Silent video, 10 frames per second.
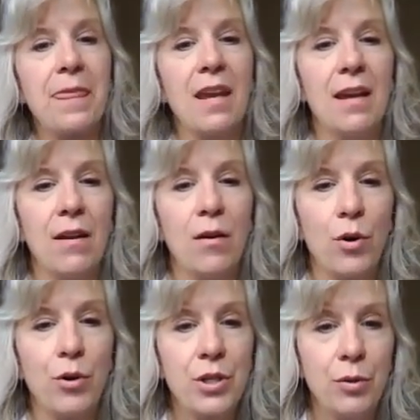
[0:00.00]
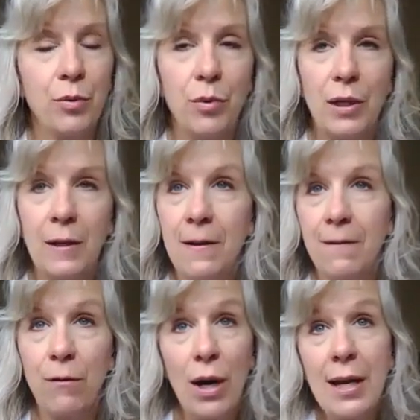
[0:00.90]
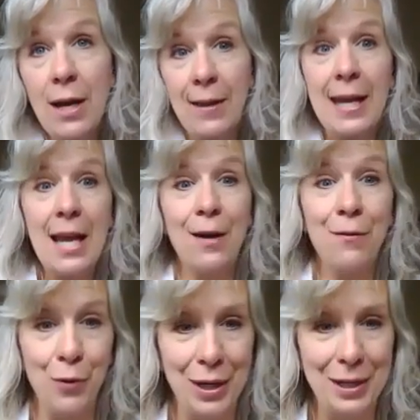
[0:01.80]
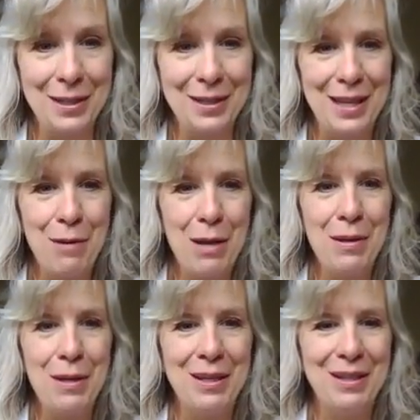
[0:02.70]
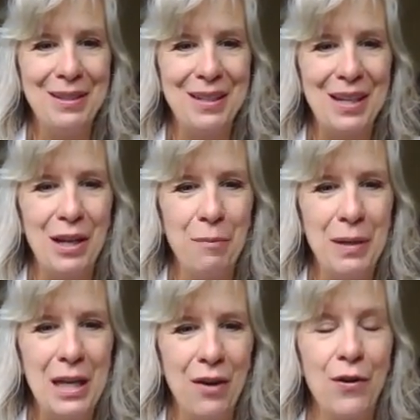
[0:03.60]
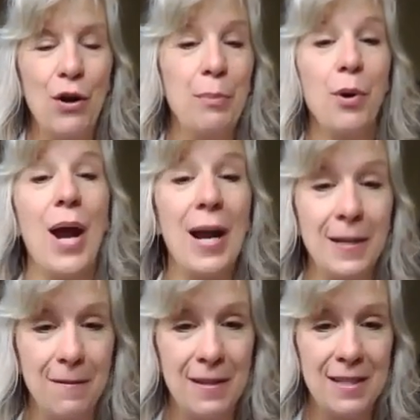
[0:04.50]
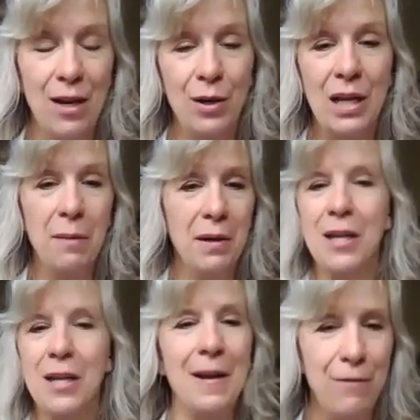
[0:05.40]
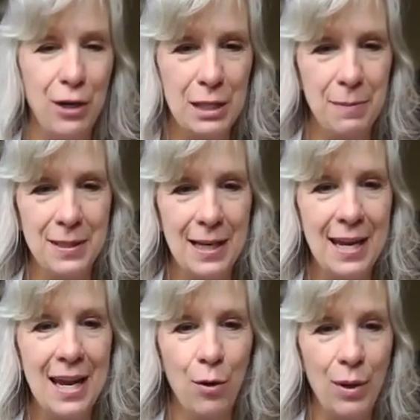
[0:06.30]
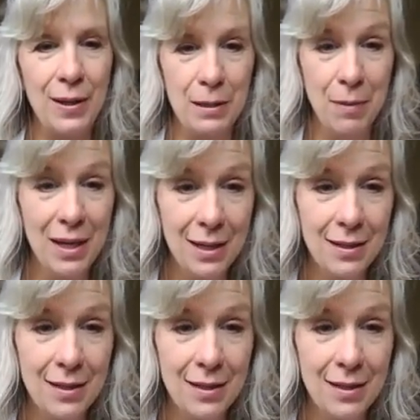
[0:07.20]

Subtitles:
in order to, even if right now they can't afford it, they may be being very proactive and saying, okay, I'm going to cut every expense I can right this minute.